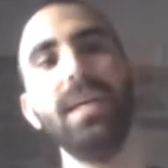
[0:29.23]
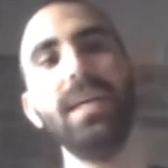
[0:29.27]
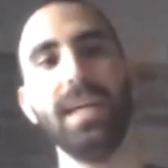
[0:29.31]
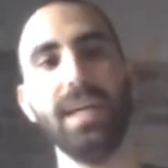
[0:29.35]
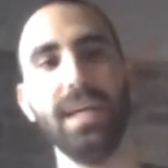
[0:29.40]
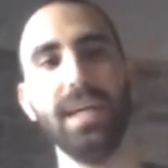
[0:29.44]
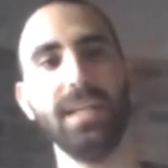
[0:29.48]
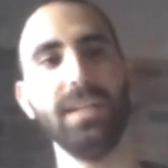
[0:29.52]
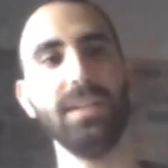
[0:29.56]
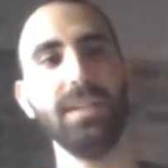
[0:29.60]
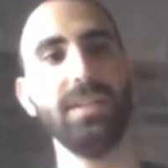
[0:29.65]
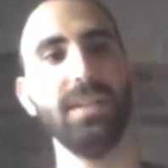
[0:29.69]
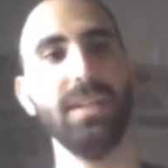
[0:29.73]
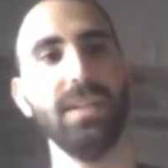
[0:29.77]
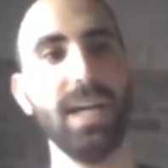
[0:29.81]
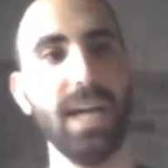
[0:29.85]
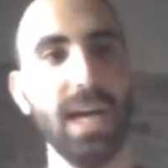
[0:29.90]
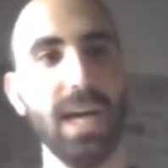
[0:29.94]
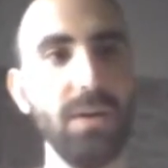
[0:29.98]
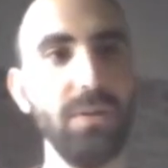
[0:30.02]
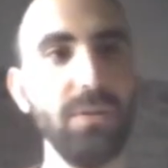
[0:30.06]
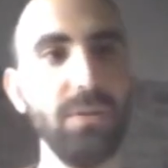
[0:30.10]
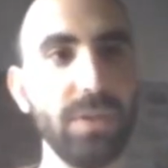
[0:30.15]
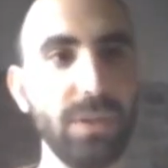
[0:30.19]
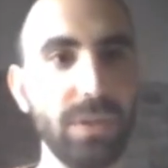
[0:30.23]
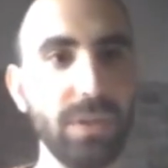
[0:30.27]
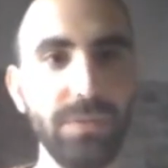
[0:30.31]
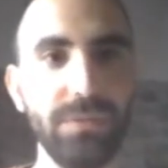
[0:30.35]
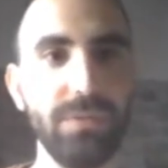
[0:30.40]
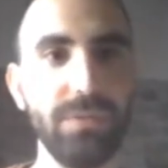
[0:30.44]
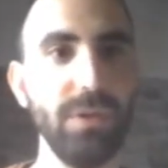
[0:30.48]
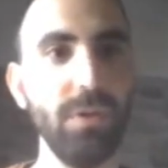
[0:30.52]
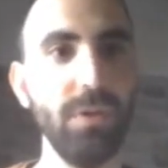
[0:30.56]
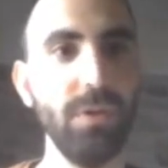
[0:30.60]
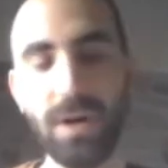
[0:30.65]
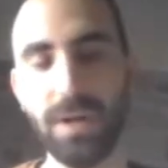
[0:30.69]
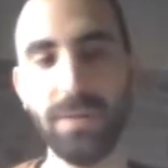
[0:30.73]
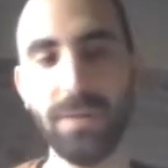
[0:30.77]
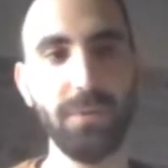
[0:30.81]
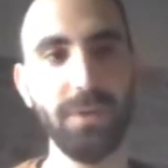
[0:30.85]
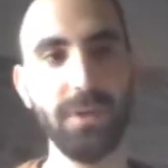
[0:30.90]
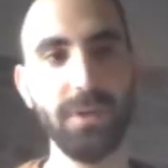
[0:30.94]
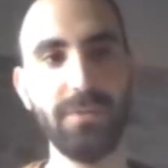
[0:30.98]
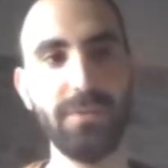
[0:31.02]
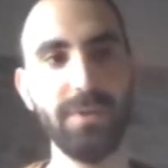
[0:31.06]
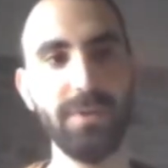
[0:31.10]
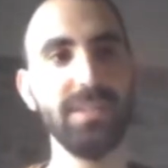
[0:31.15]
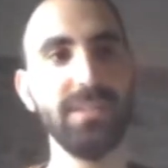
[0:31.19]
and how Kubeflow
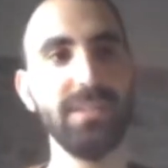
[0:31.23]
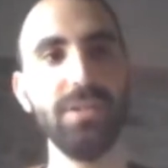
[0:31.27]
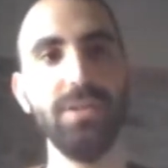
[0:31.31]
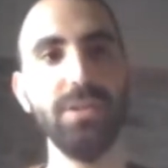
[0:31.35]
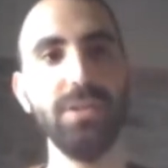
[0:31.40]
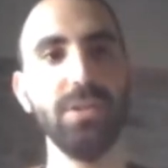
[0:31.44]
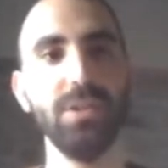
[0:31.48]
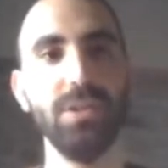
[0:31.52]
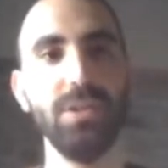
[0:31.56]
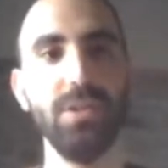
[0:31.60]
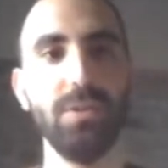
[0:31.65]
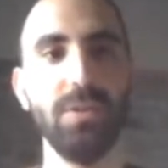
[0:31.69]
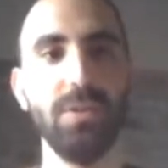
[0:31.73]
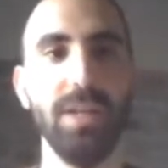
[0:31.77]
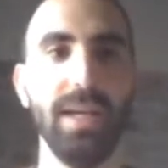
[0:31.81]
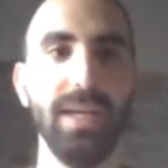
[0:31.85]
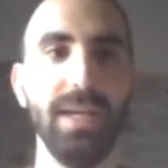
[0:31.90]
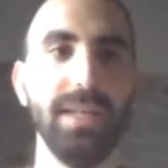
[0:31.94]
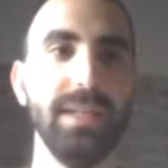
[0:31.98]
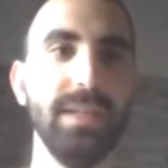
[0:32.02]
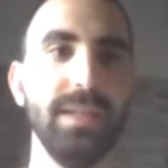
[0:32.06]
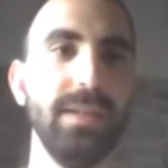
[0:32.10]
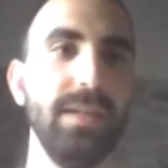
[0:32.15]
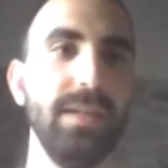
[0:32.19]
1.3 is going to look like.